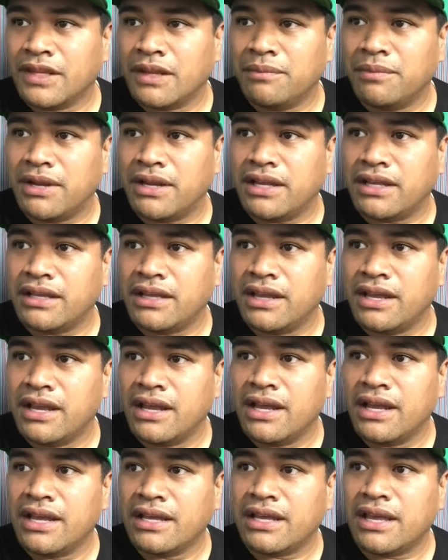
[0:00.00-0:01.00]
But it
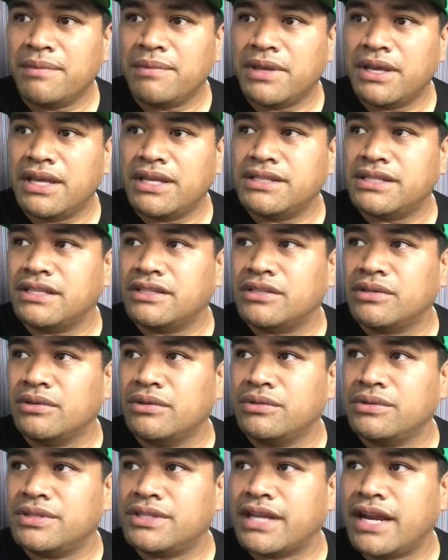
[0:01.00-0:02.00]
can be easy to
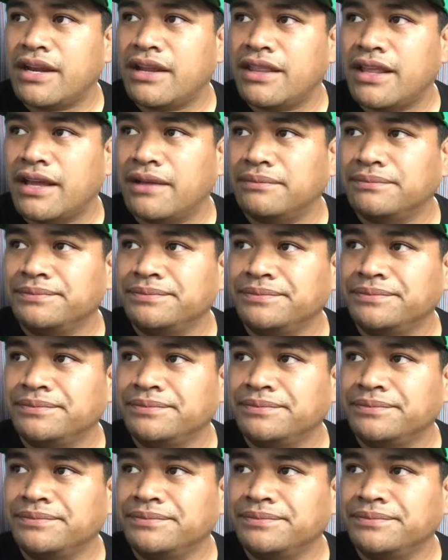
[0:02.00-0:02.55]
lose sight of that.